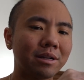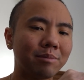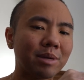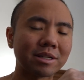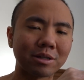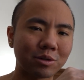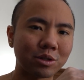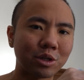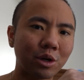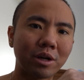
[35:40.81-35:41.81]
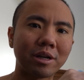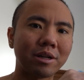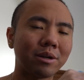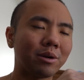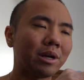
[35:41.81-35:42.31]
misunderstood.
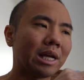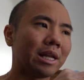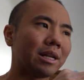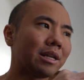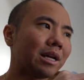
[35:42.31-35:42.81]
And